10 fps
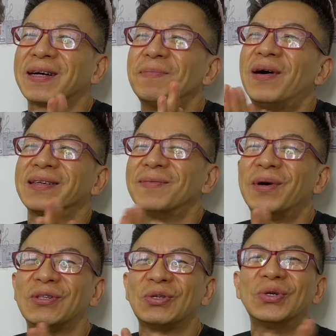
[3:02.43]
come on, come
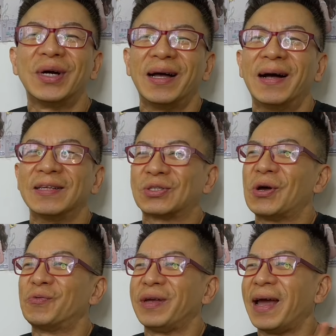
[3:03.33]
on, do a
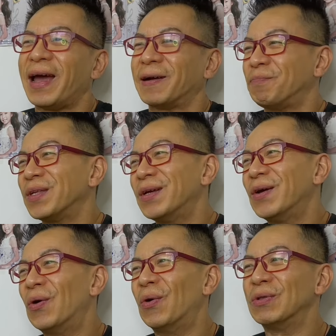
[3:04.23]
song react
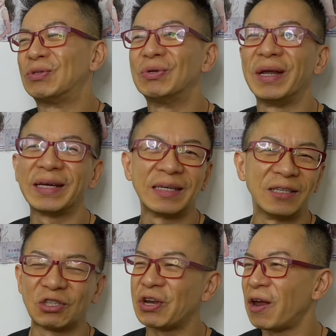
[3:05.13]
or do like
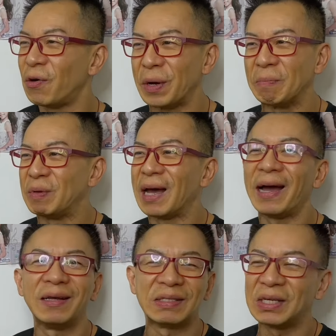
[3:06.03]
a sharing
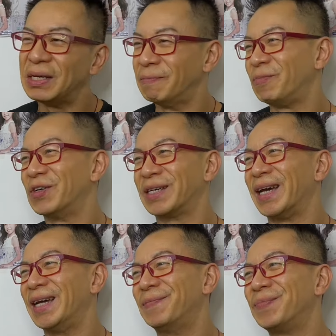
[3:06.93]
behind the scene,
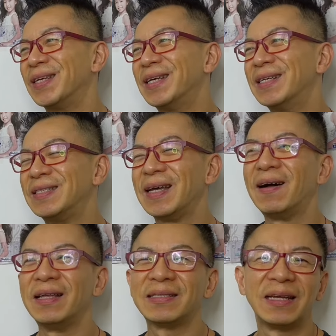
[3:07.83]
okay?
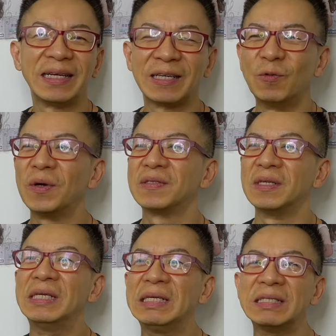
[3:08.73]
Tell us like what
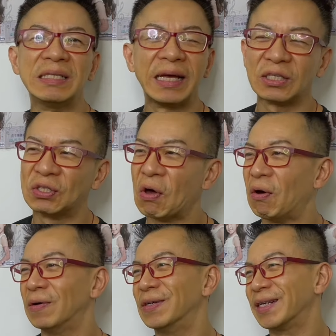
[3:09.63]
Celine next
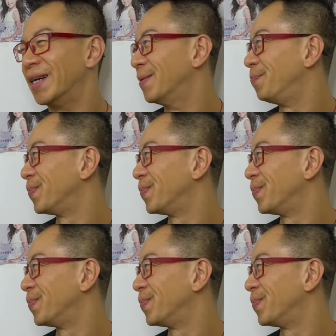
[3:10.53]
song, okay?